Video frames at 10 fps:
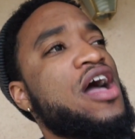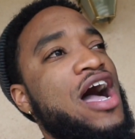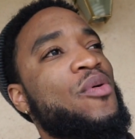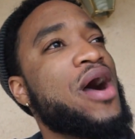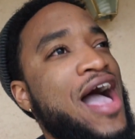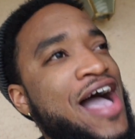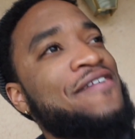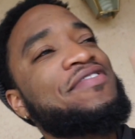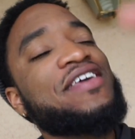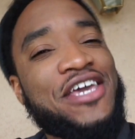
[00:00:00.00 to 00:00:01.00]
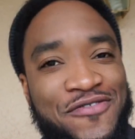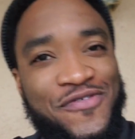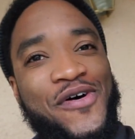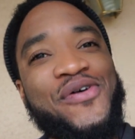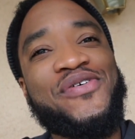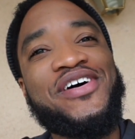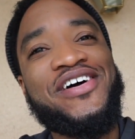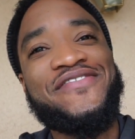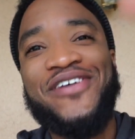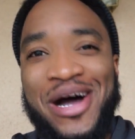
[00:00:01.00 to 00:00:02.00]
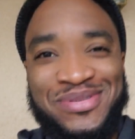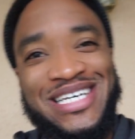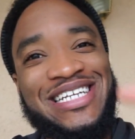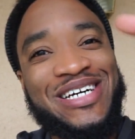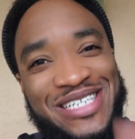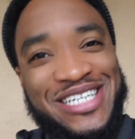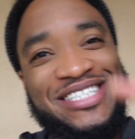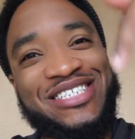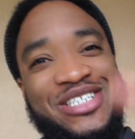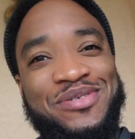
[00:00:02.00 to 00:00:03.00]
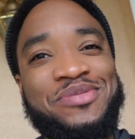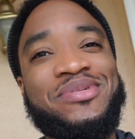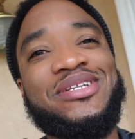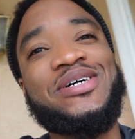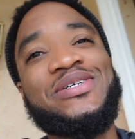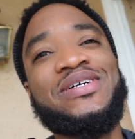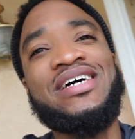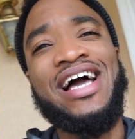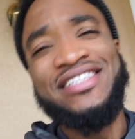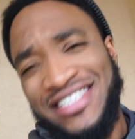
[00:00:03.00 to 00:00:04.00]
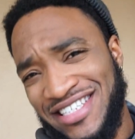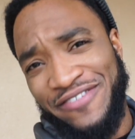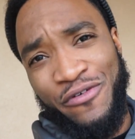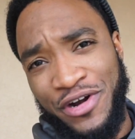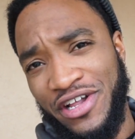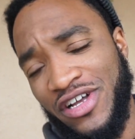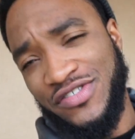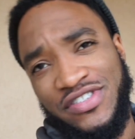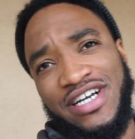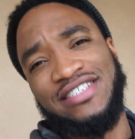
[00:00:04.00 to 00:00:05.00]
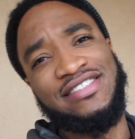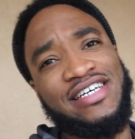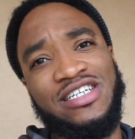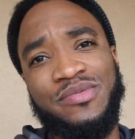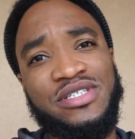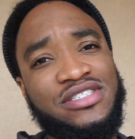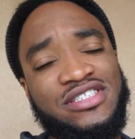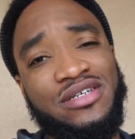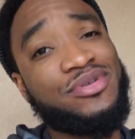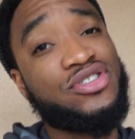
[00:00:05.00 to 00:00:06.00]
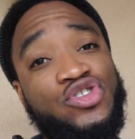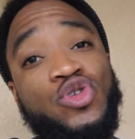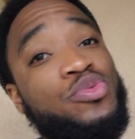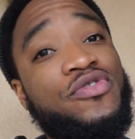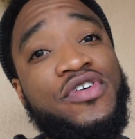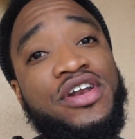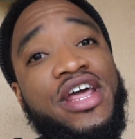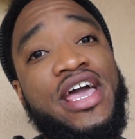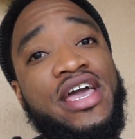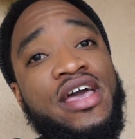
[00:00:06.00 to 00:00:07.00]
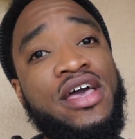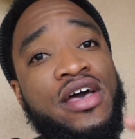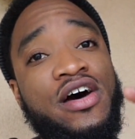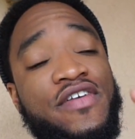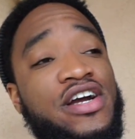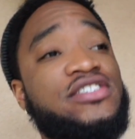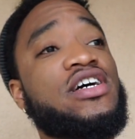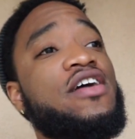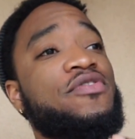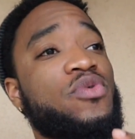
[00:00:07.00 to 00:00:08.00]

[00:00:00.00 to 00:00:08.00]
I will have the info for our Takedown down in the description below. I think it's like $40 for you guys to sign up, and it's just gonna be a super fun day of airsoft.